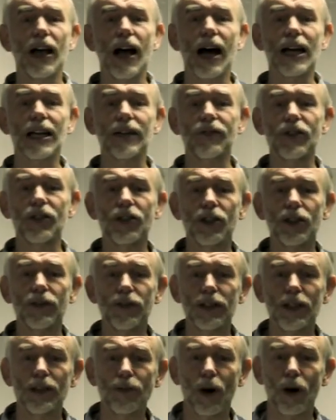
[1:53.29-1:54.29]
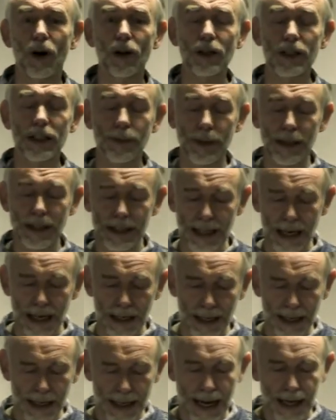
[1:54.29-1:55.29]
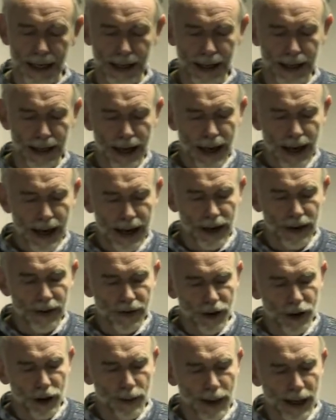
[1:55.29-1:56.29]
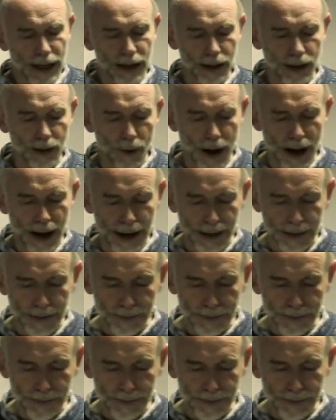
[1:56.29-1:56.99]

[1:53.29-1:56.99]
and have discovered them all to be sadly lacking in a fundamental way.